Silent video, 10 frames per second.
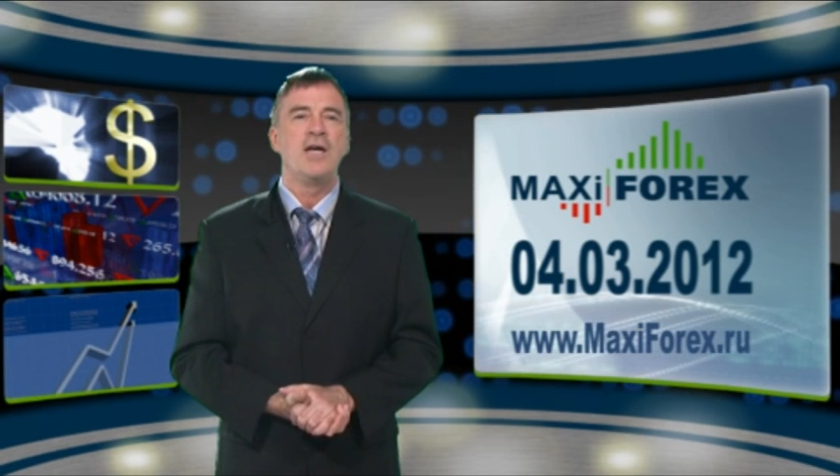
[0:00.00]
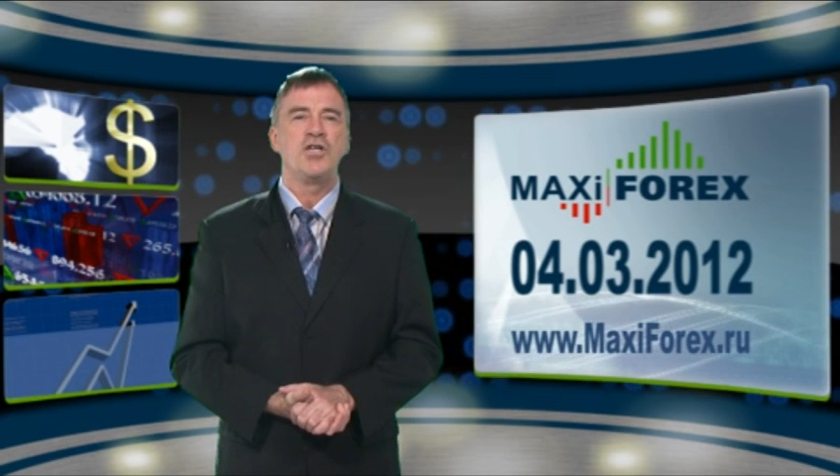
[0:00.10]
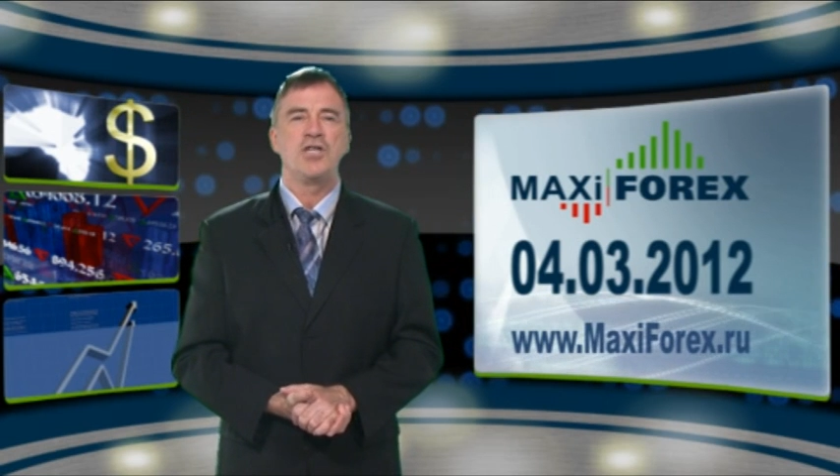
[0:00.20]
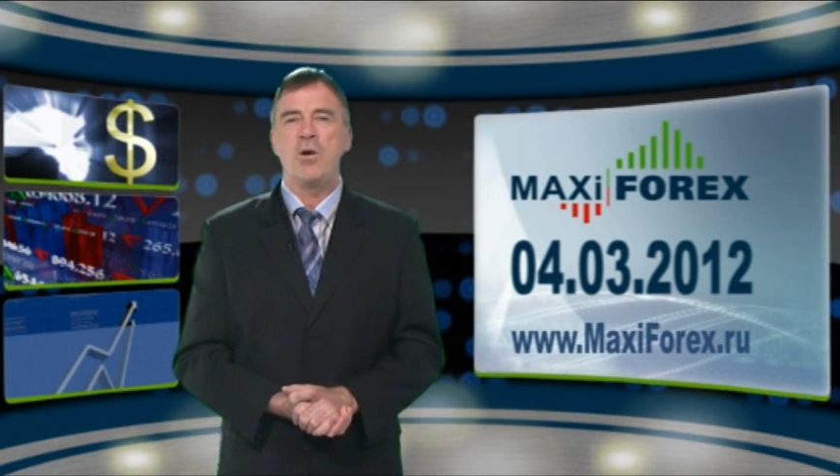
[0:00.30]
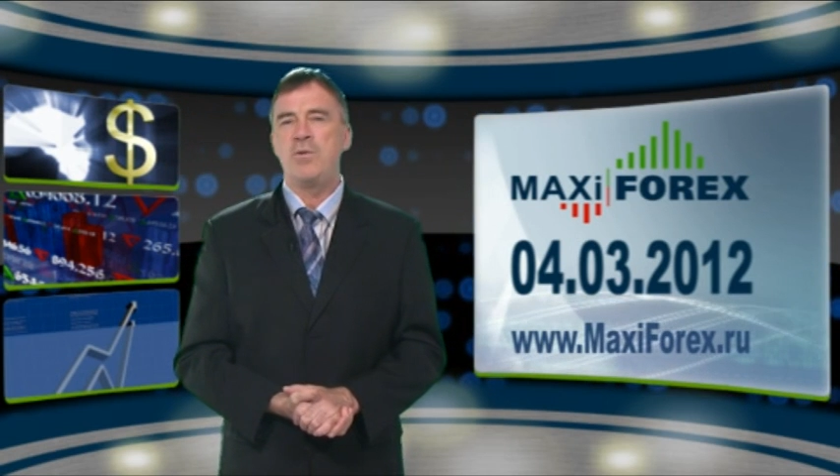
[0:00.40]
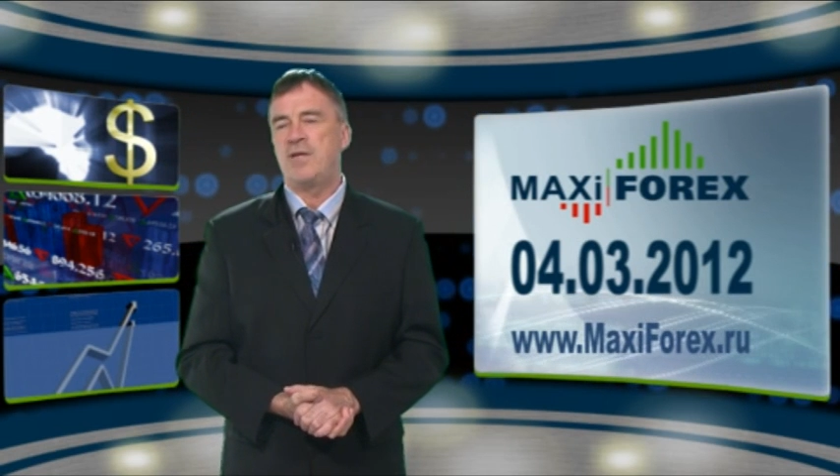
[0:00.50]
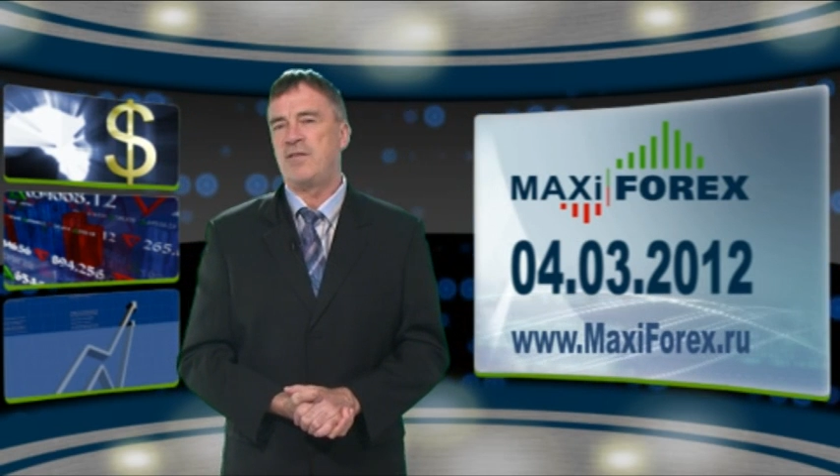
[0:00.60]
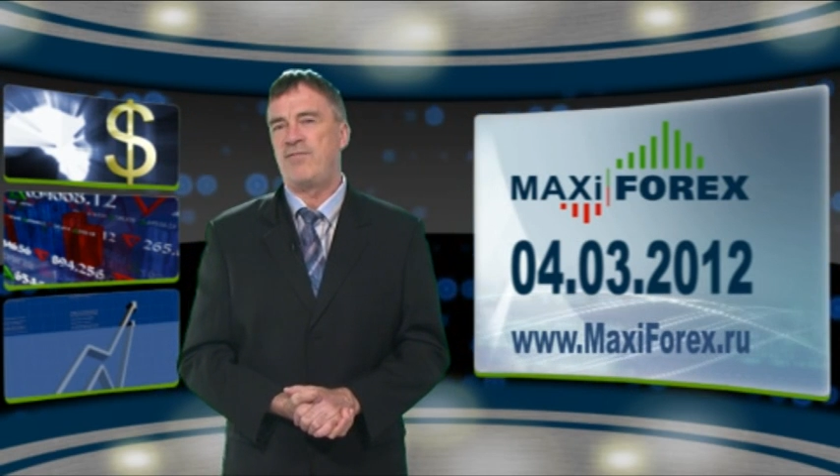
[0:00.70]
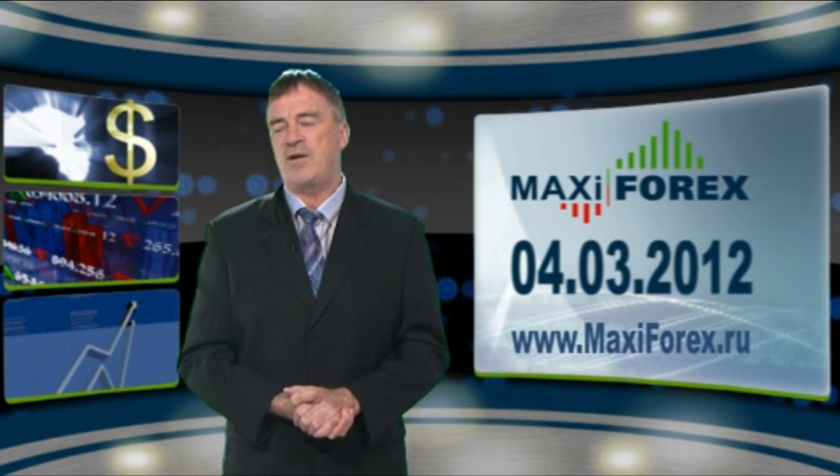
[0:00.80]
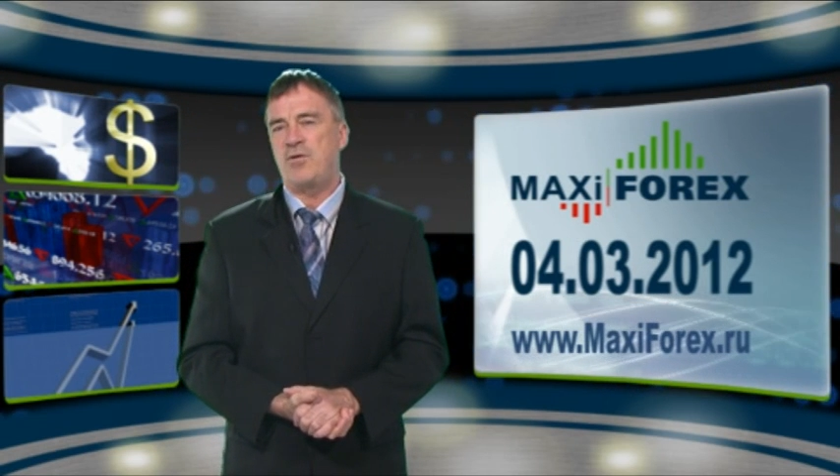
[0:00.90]
showed
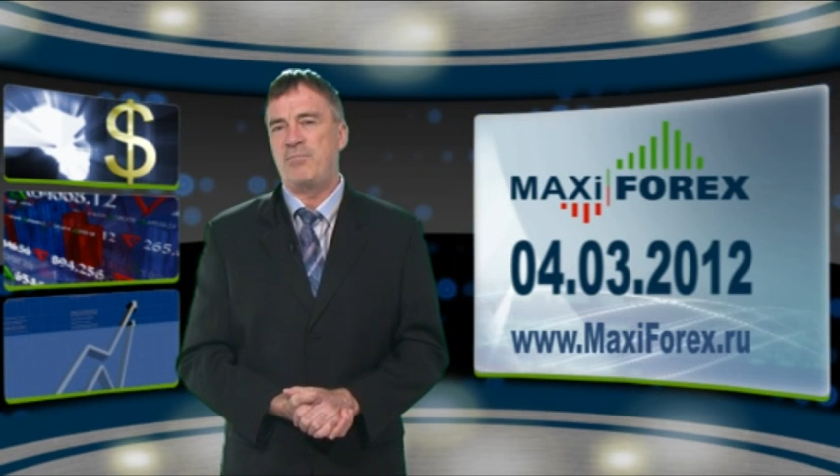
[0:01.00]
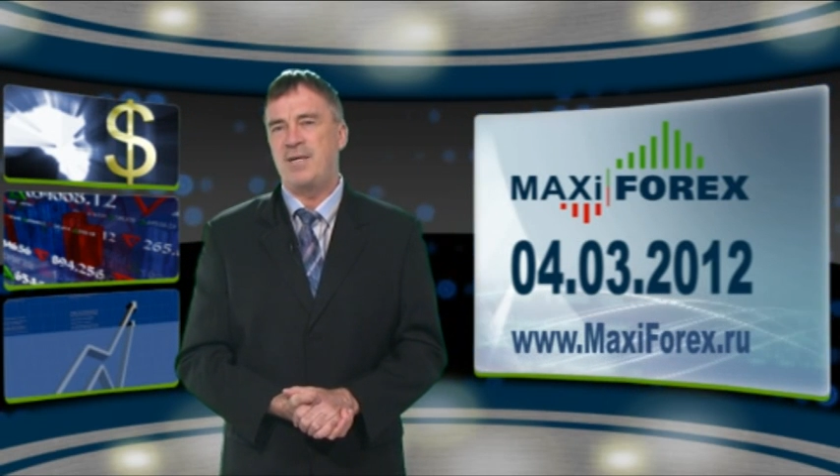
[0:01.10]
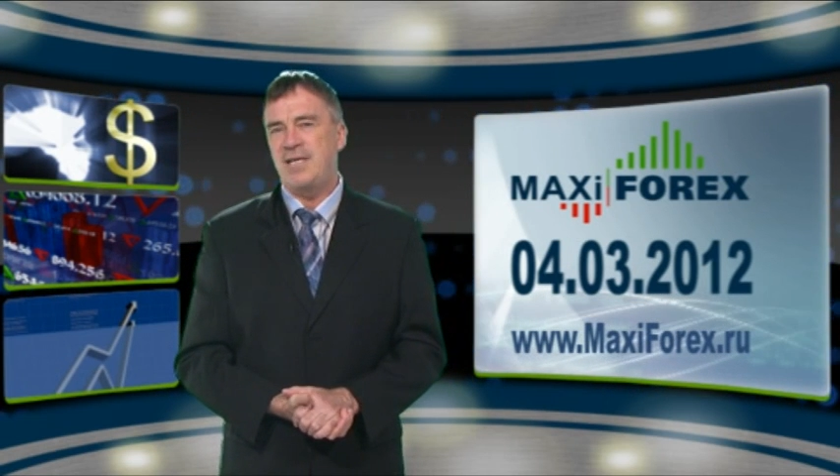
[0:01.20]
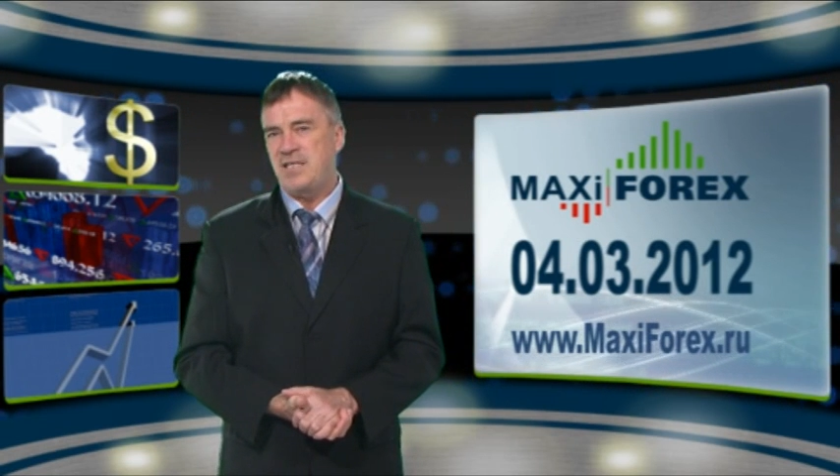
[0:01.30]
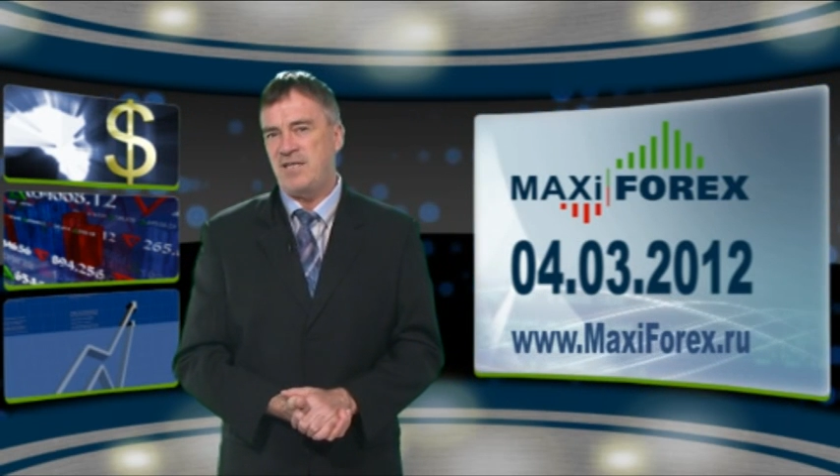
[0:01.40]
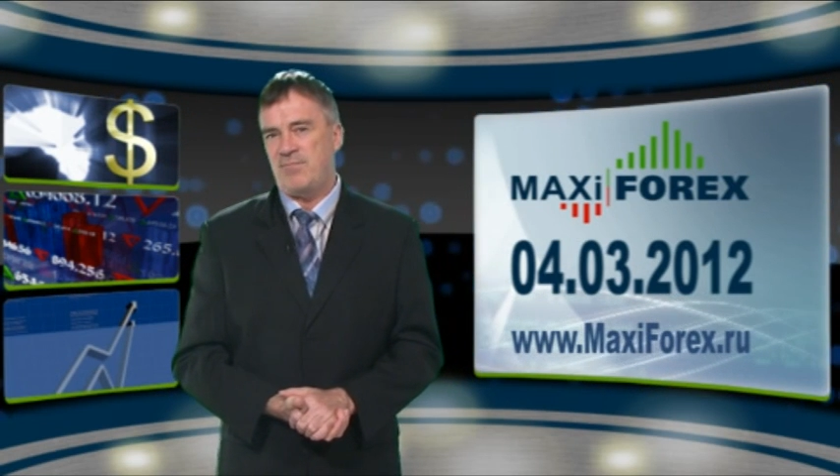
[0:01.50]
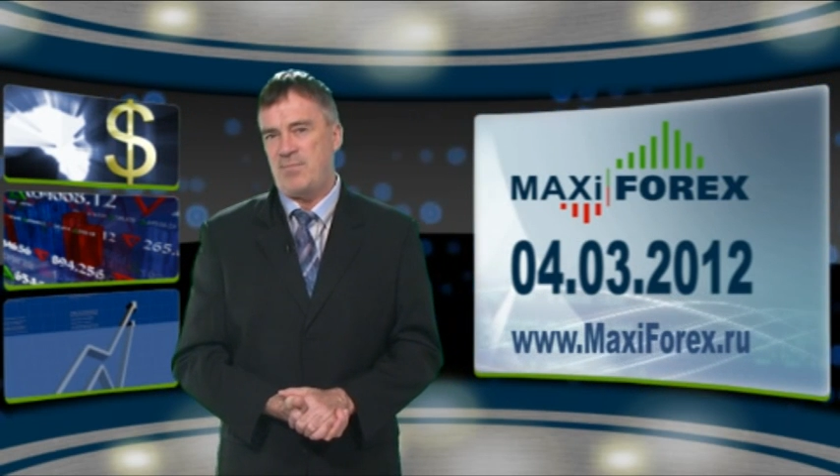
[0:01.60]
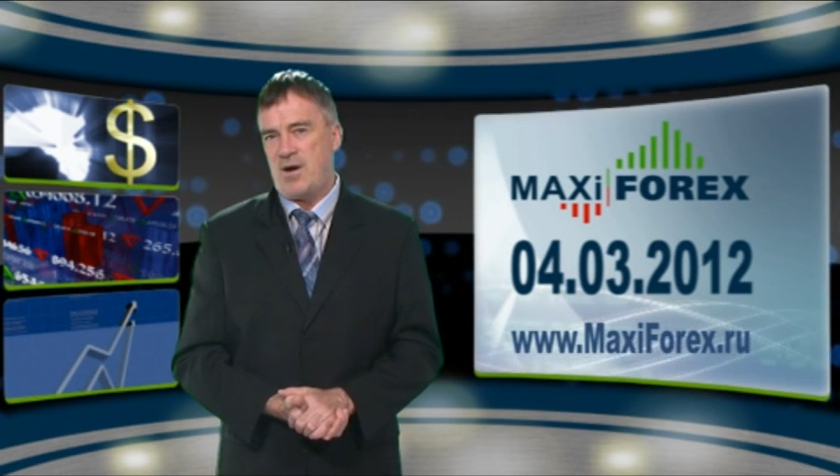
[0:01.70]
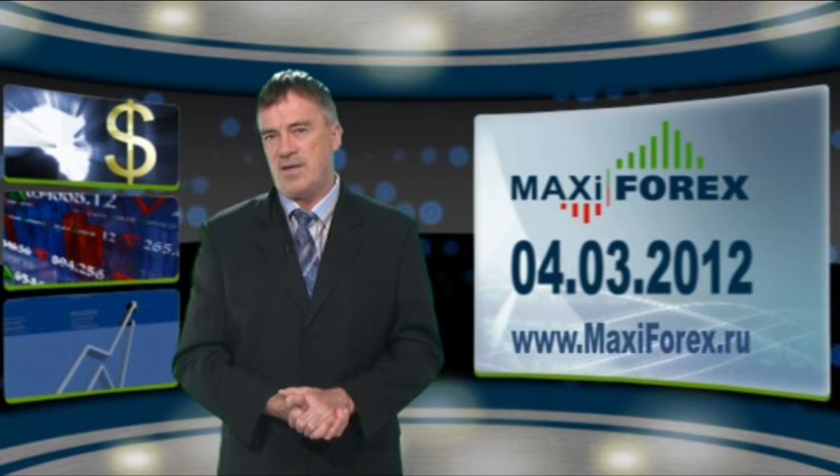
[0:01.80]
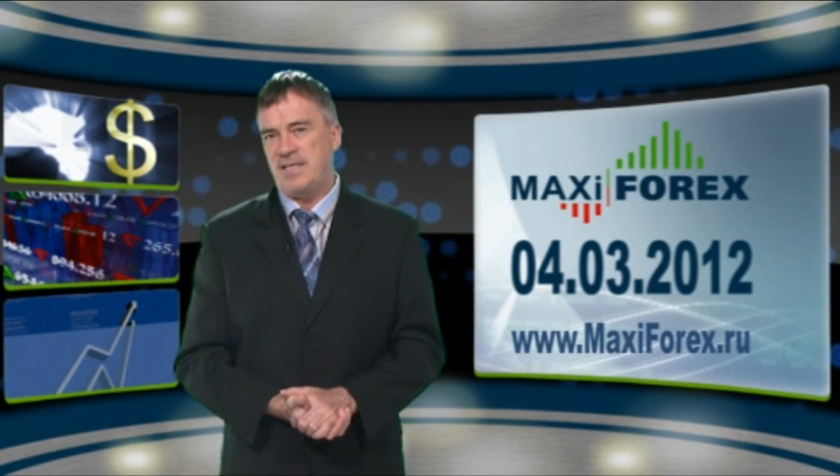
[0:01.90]
the vulnerability of
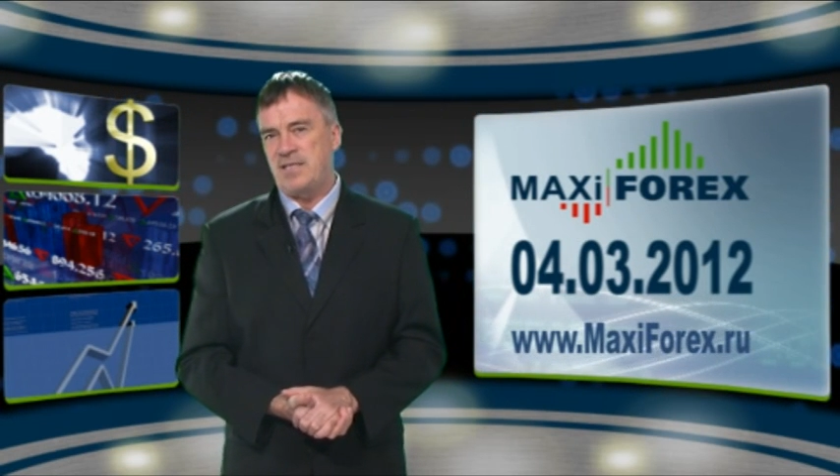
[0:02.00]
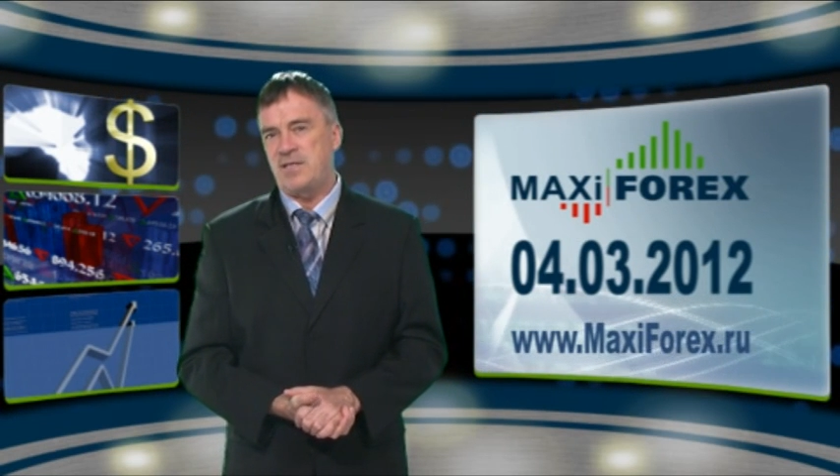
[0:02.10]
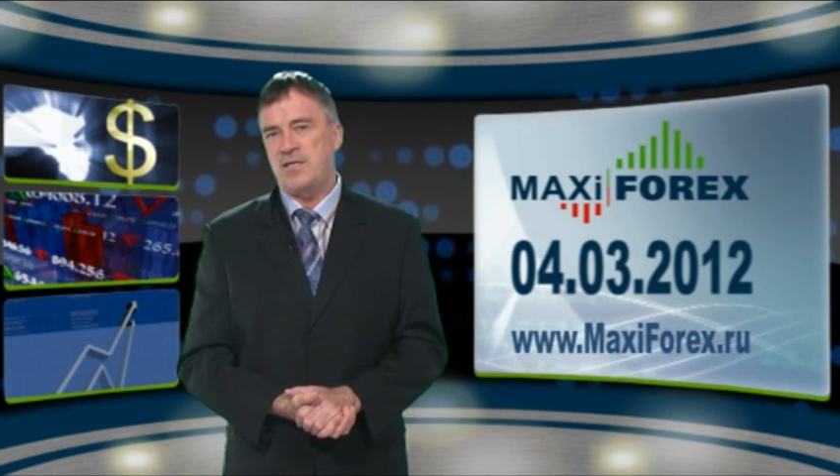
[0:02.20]
markets